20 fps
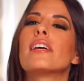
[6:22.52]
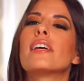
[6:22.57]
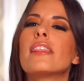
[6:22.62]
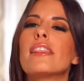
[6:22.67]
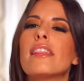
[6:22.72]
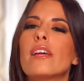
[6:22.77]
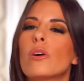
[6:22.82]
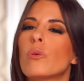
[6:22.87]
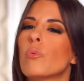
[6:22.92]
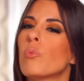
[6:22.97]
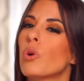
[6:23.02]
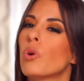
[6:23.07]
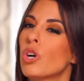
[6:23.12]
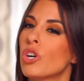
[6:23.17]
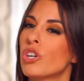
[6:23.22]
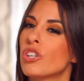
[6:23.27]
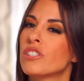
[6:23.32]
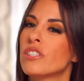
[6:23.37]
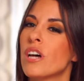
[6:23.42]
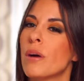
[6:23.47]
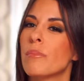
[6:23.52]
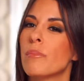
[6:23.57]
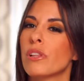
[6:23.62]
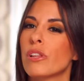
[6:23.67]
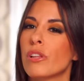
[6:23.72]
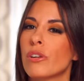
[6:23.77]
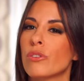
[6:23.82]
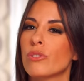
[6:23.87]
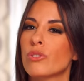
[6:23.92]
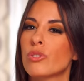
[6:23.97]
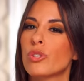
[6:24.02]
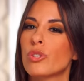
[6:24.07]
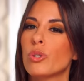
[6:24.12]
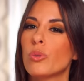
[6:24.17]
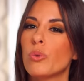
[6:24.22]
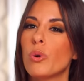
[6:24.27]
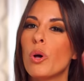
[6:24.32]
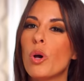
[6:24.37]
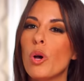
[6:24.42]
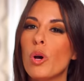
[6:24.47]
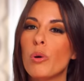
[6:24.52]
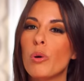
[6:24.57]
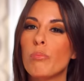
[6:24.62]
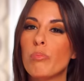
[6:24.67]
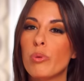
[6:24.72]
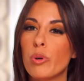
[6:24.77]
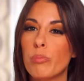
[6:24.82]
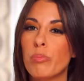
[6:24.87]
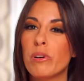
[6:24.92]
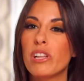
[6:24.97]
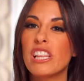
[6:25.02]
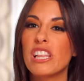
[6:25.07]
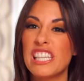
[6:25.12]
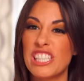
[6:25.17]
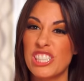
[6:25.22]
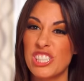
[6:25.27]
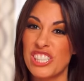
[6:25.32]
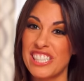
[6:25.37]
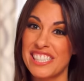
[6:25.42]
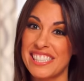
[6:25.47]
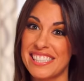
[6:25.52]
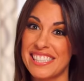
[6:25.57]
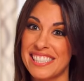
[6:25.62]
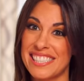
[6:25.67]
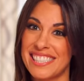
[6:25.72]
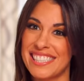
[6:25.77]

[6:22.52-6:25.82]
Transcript: In their words, I'm a little too boobalicious.